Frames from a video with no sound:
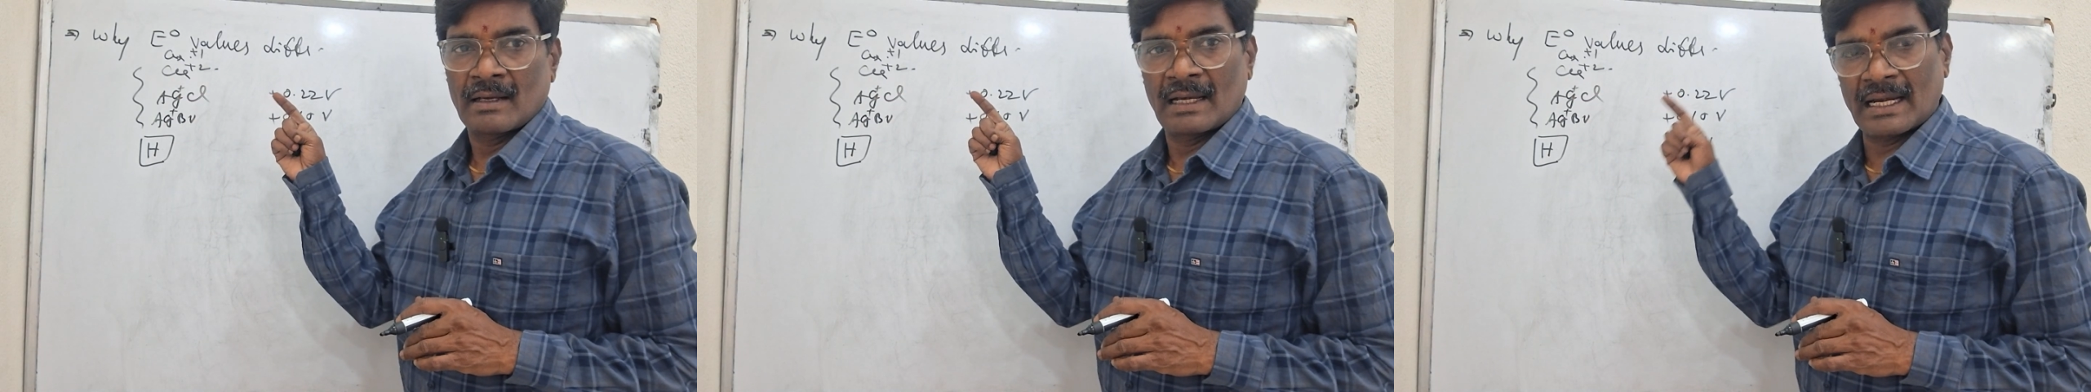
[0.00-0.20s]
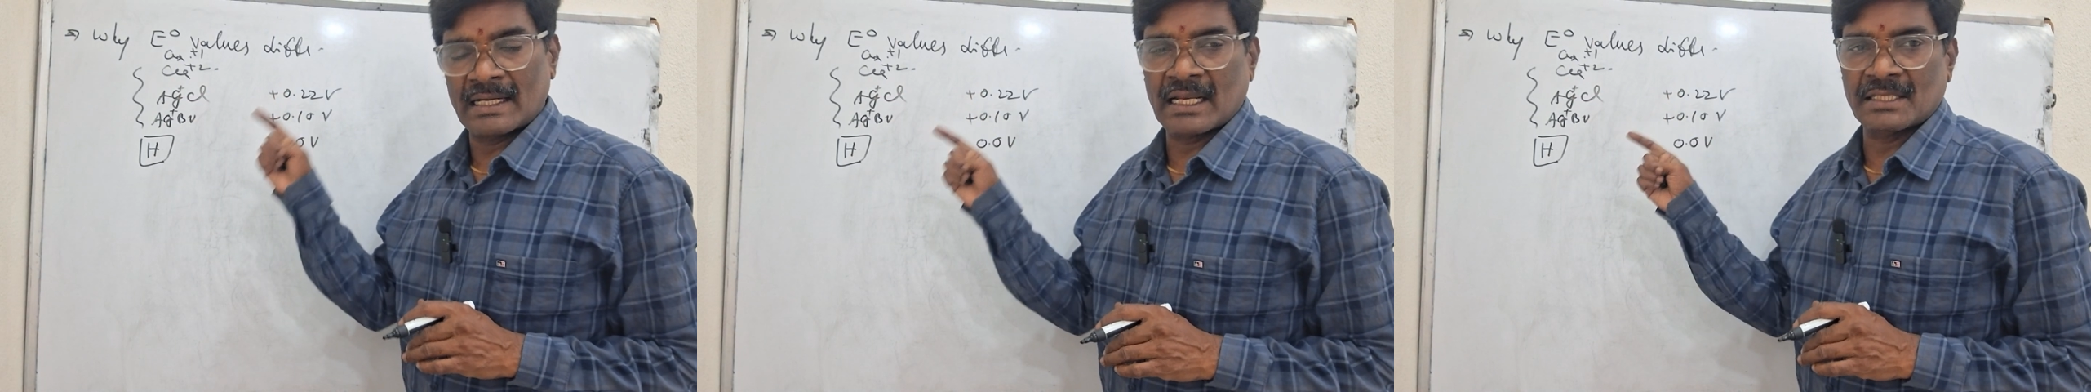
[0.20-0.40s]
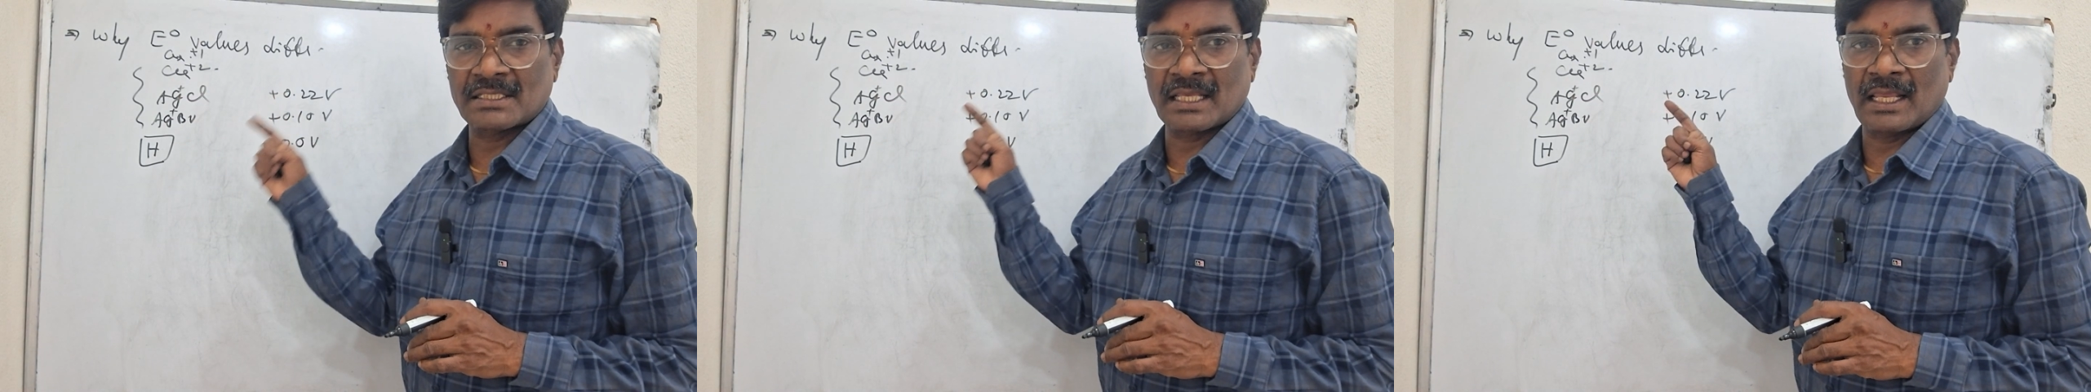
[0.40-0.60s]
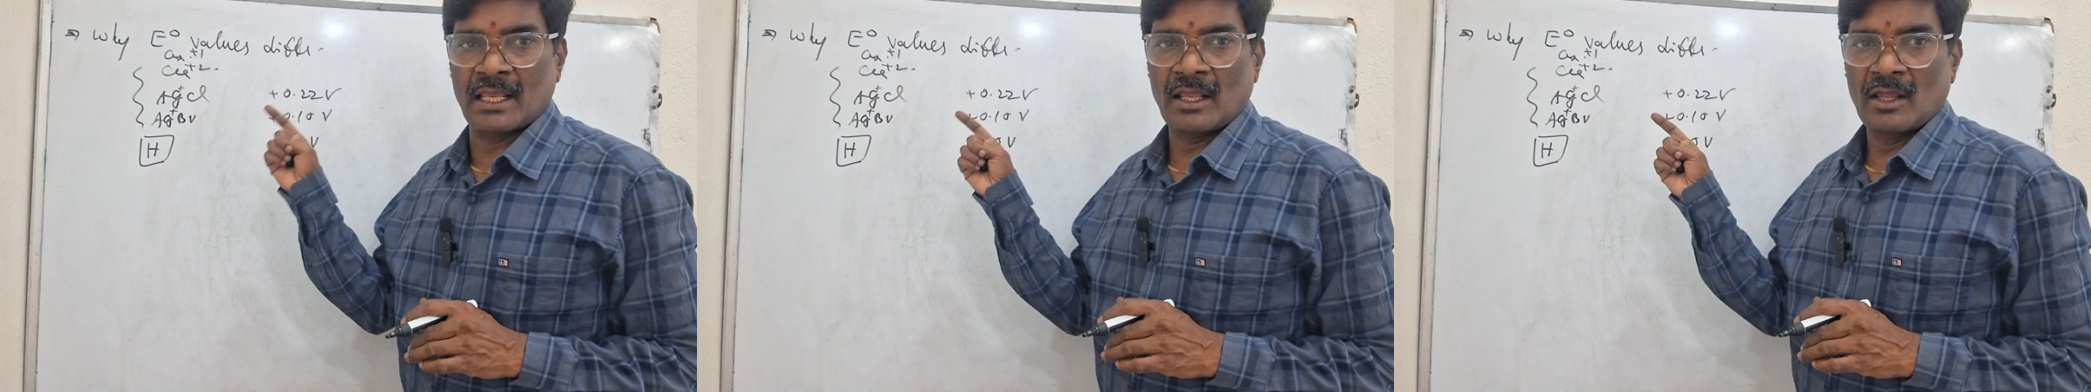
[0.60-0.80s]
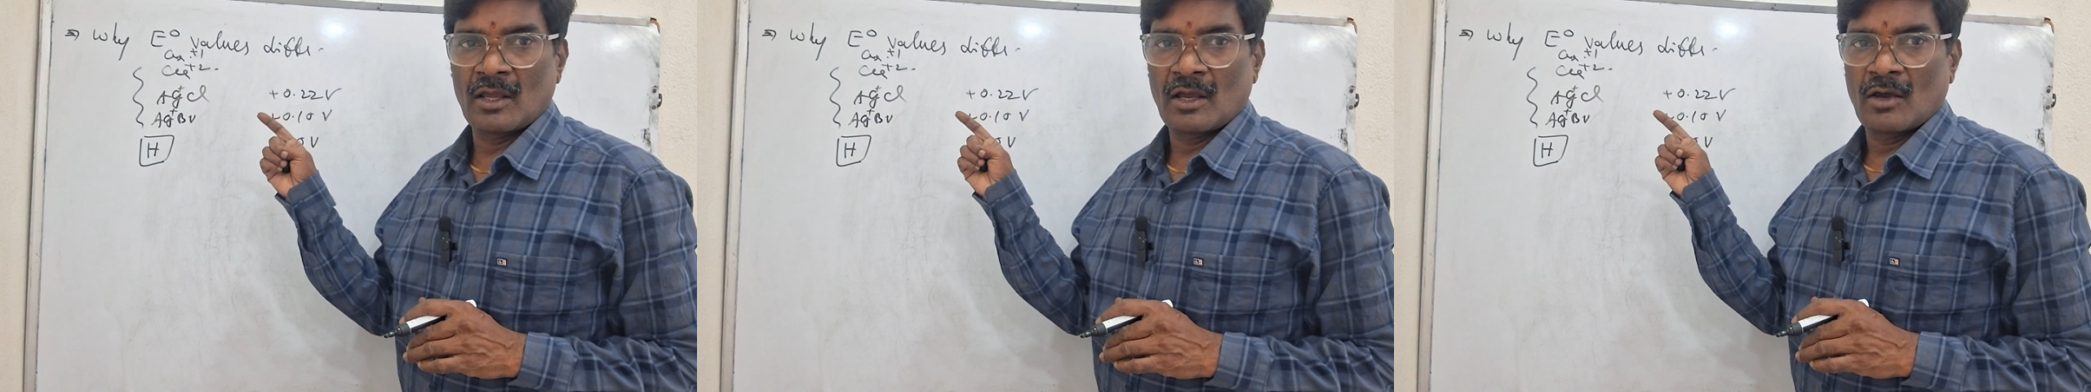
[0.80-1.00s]
Let us
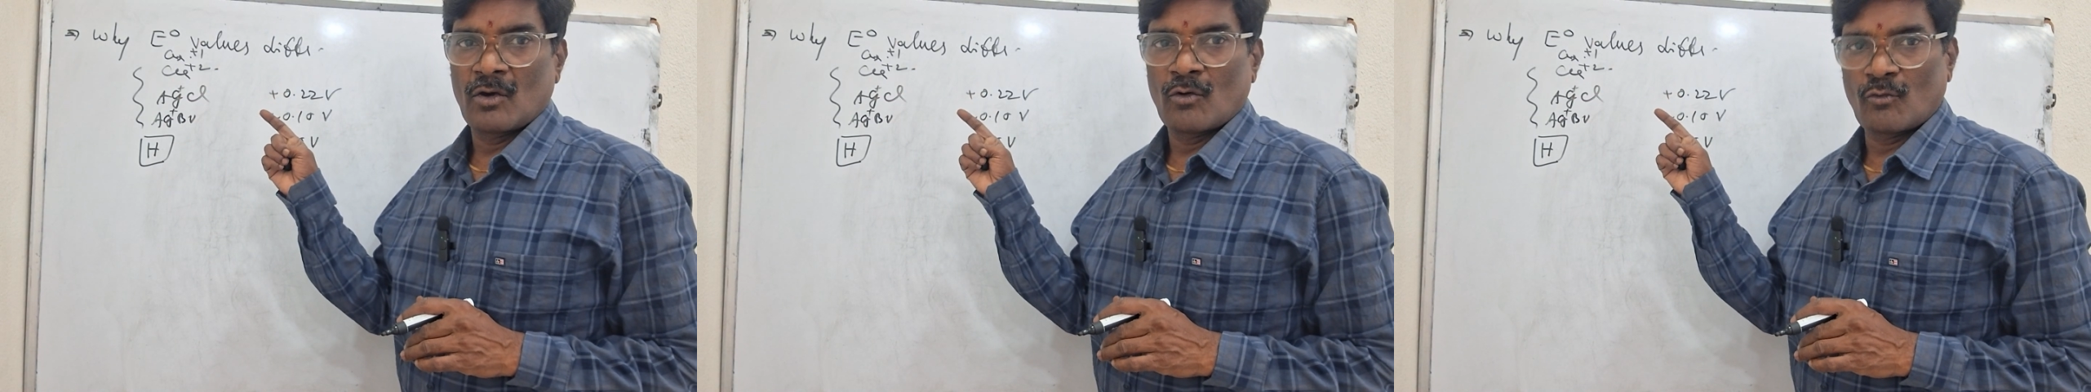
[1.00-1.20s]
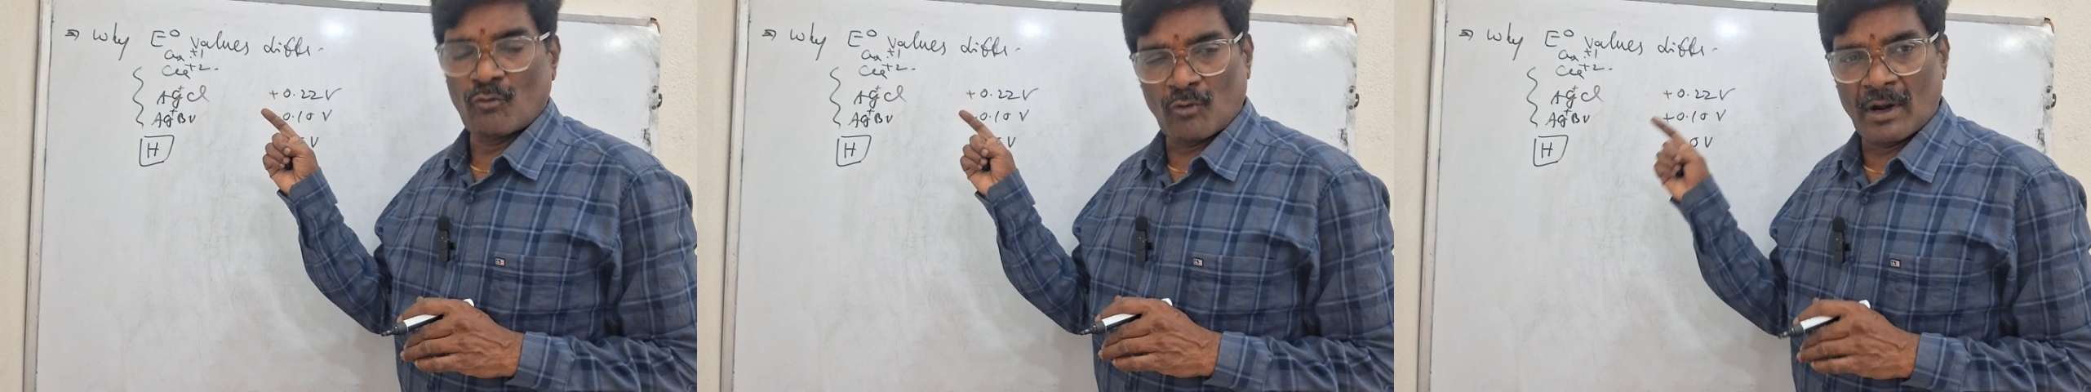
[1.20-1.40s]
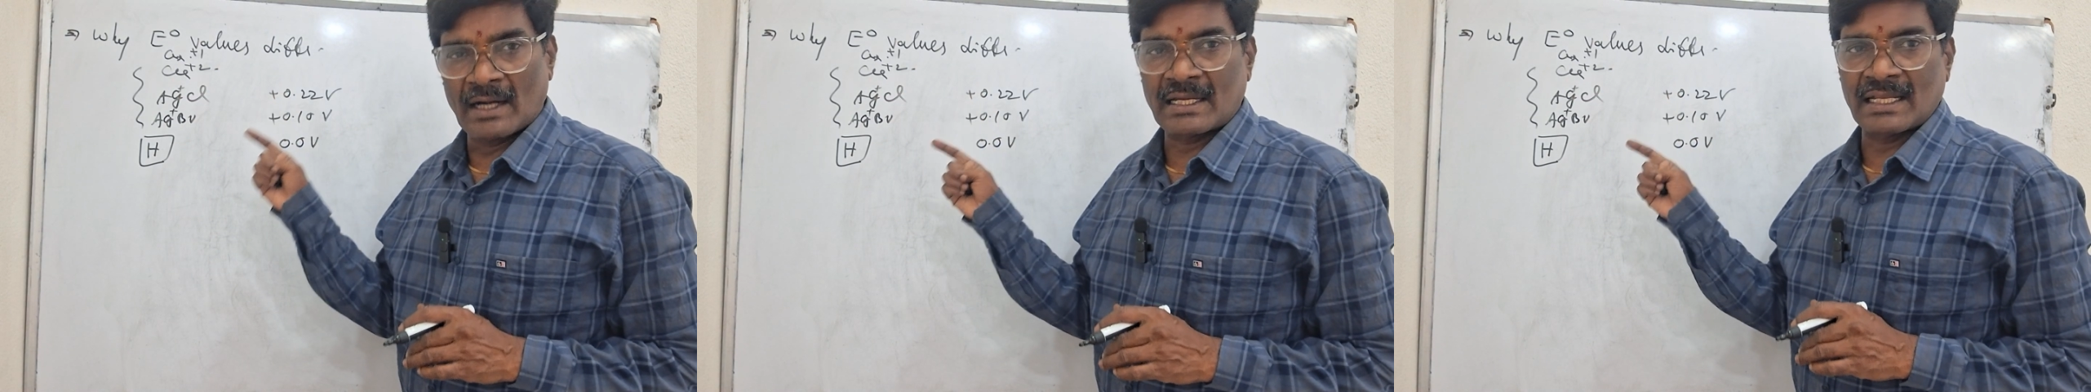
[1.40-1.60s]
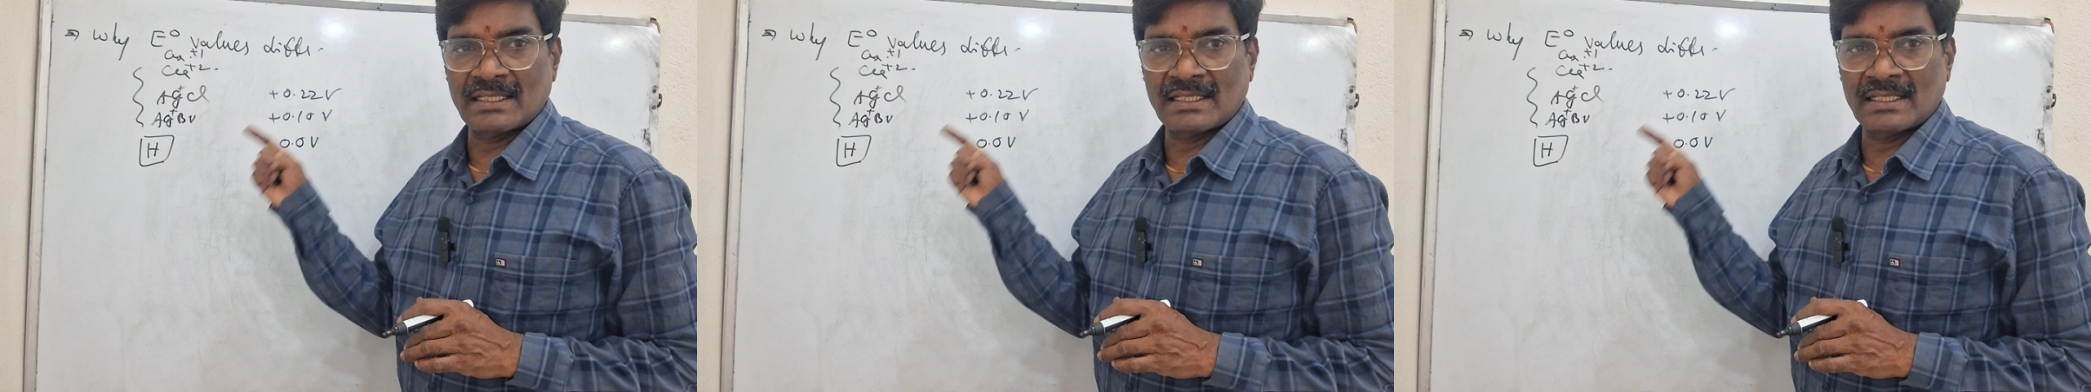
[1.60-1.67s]
say what